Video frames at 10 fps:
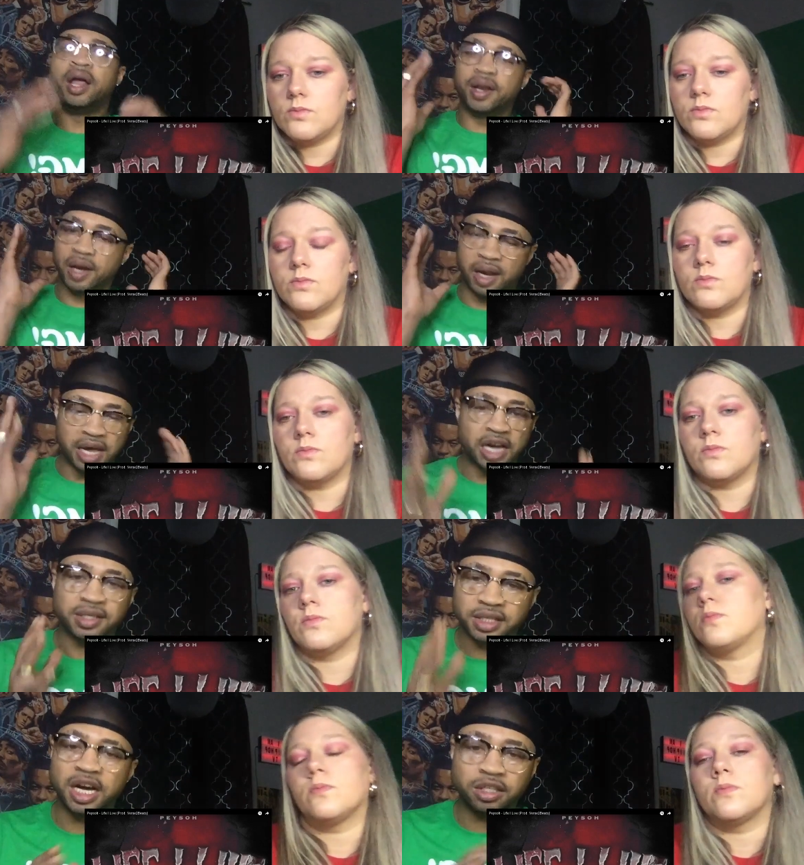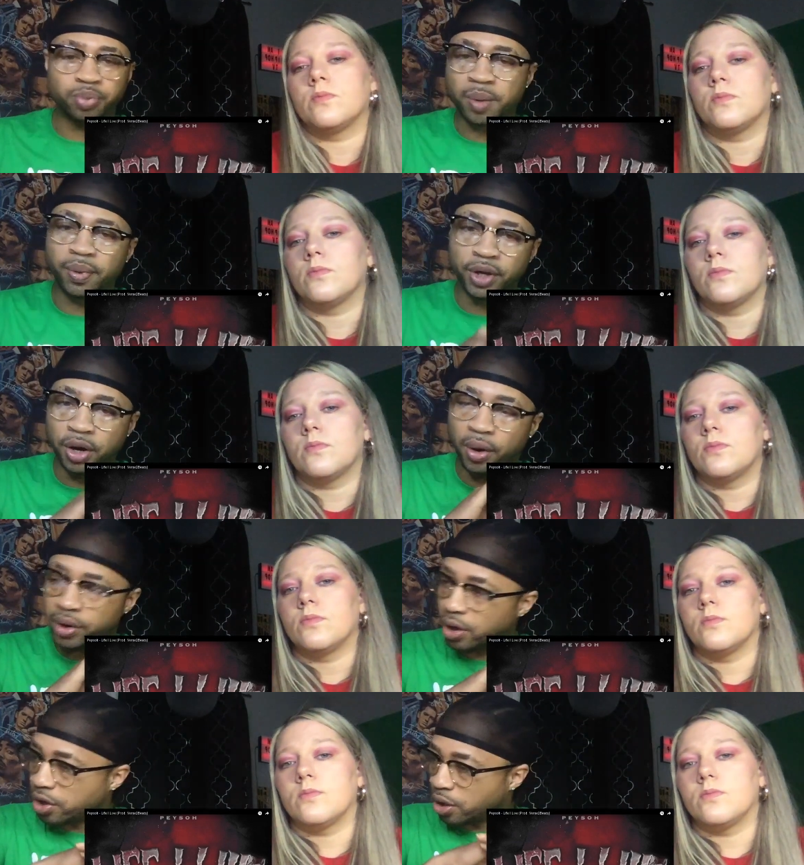Speaker 1: A lot of times, people, your
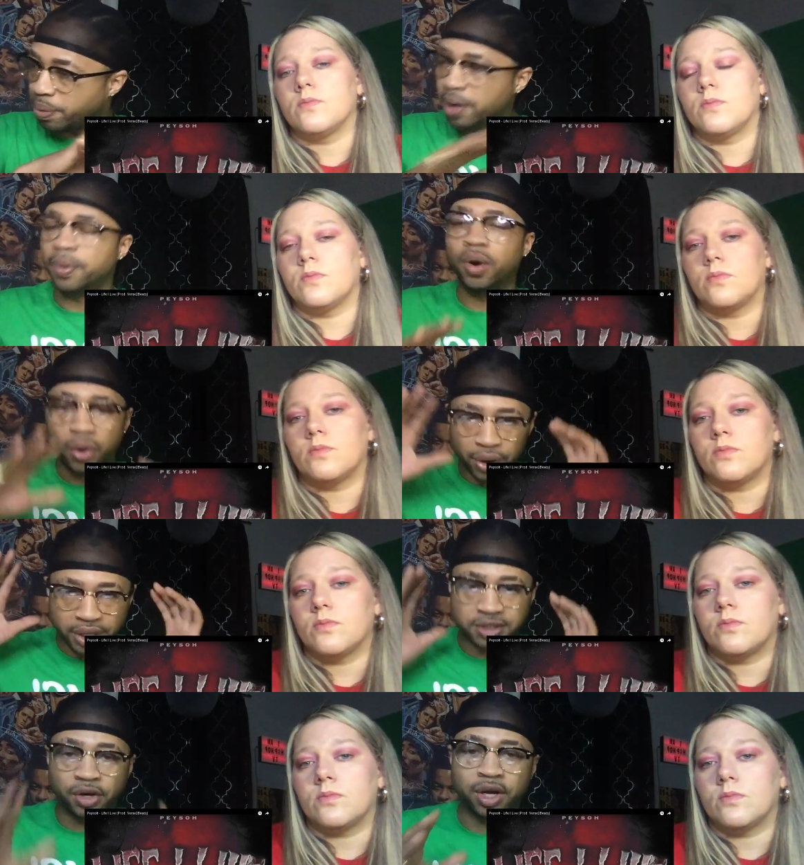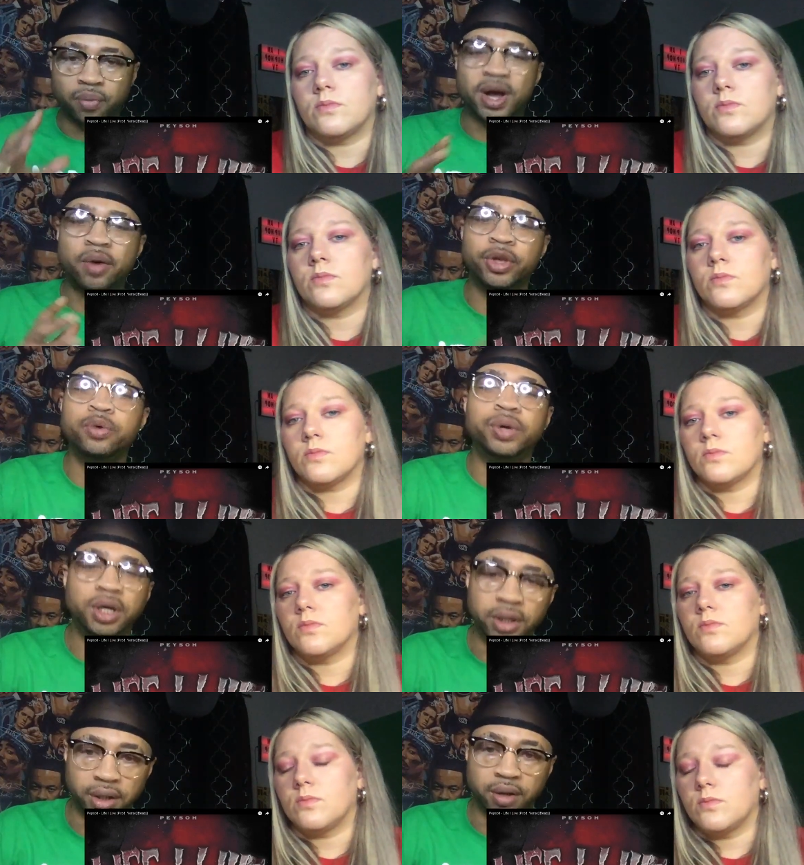your your people is only around when you
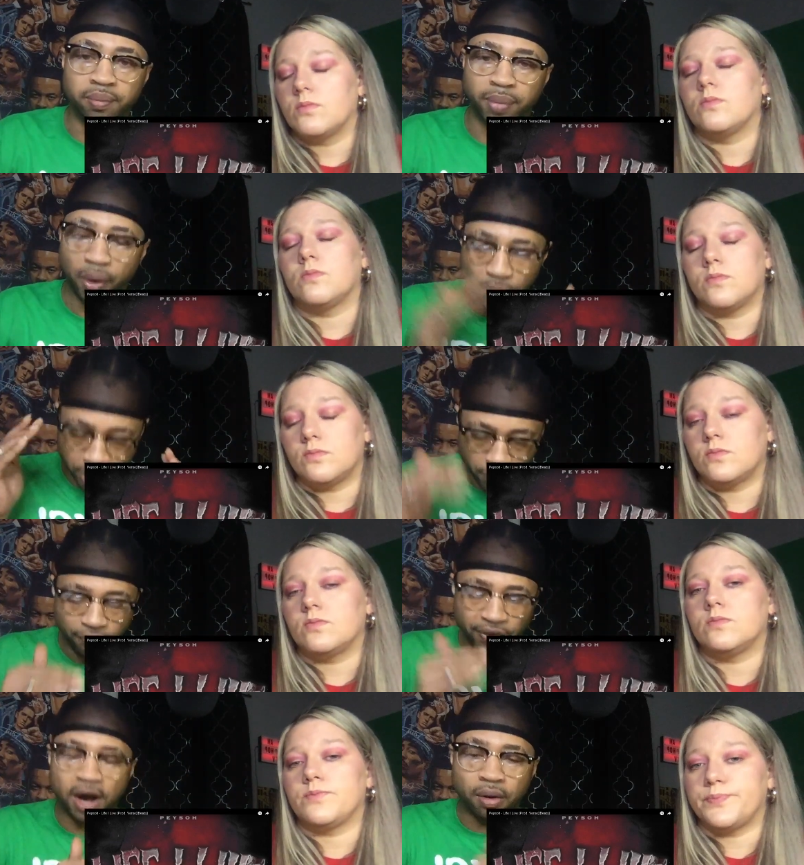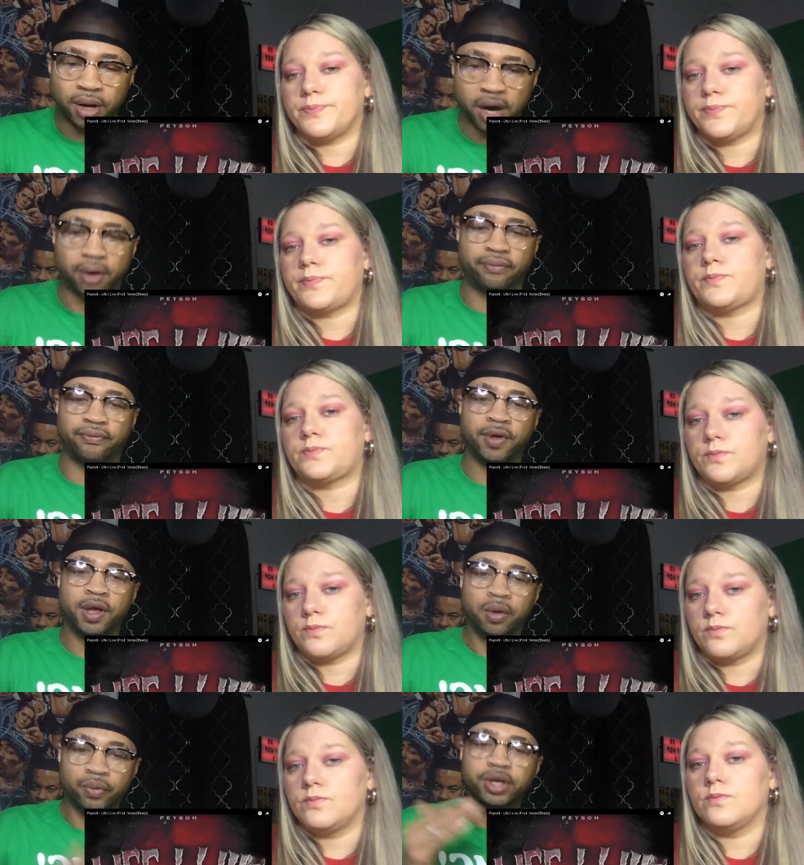good, but when you fall off,
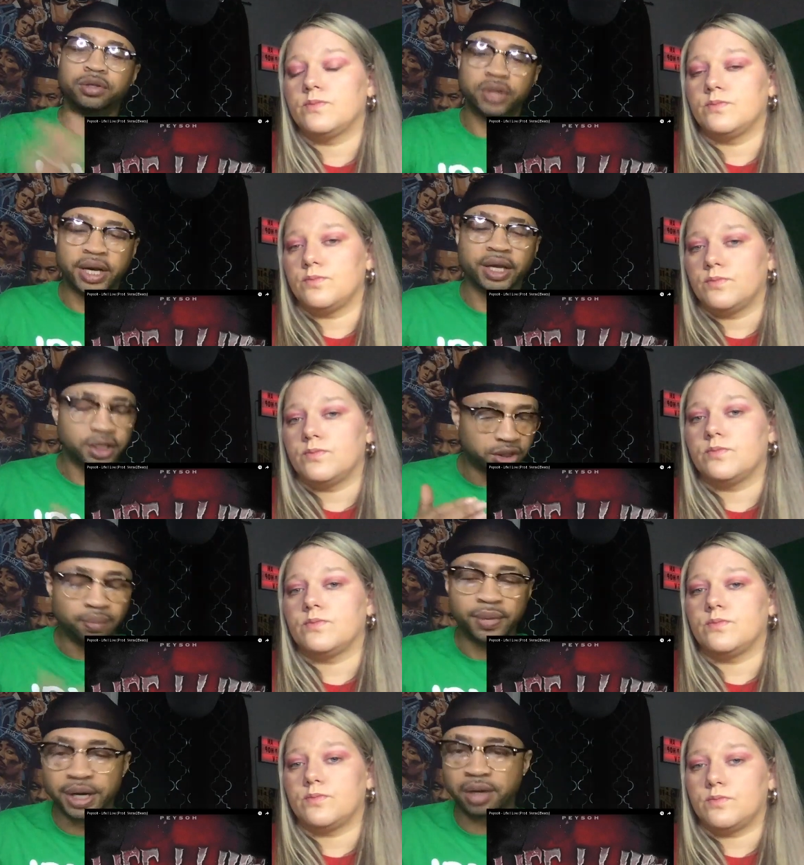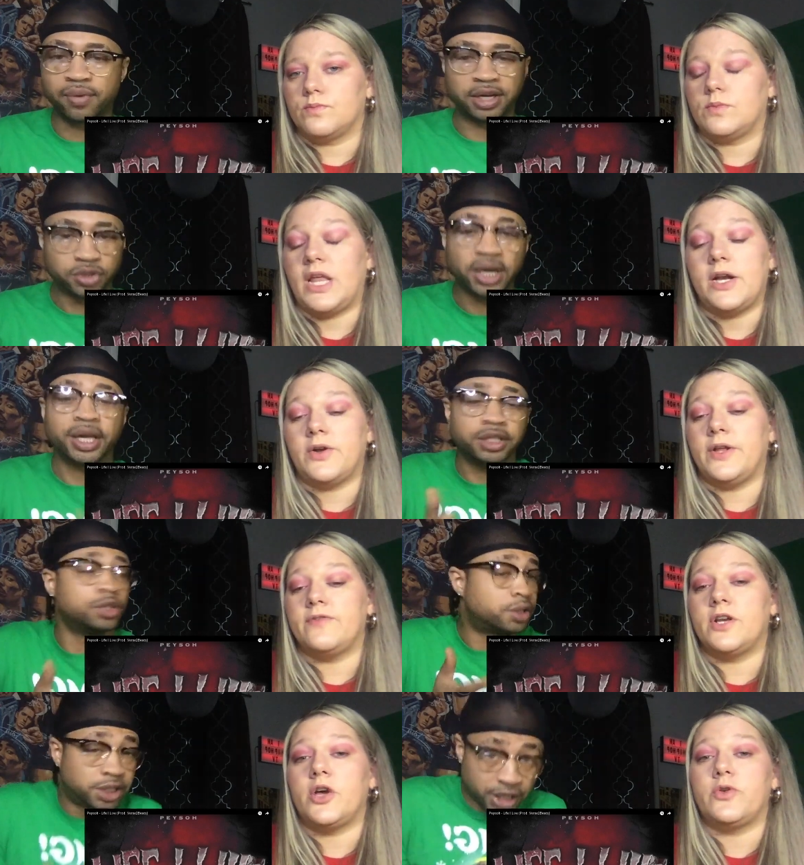when you trying to get your money right, trying to get
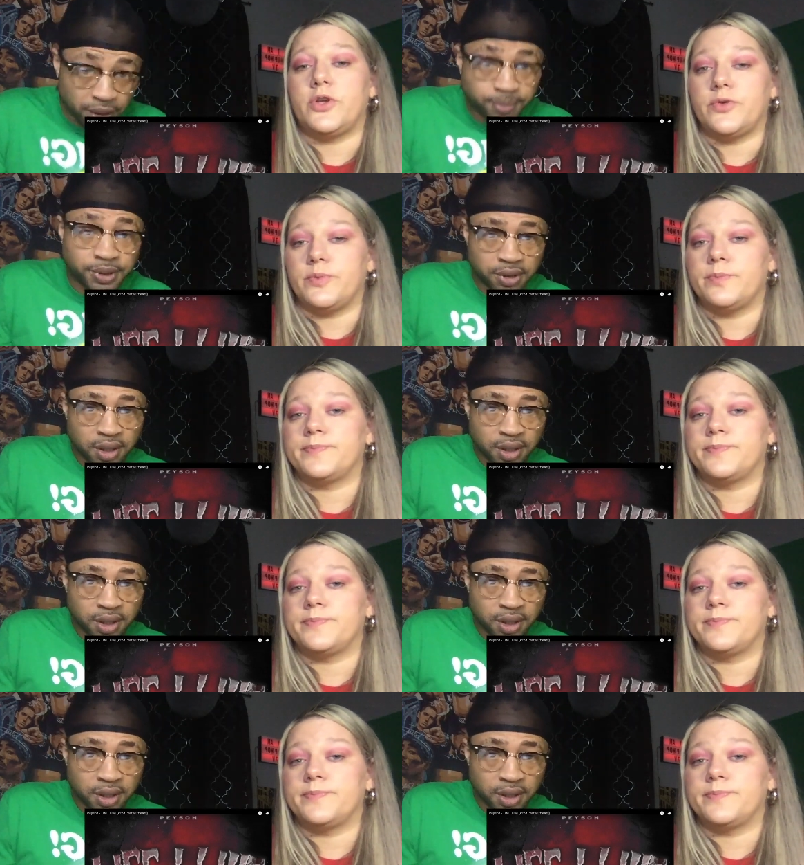your chips.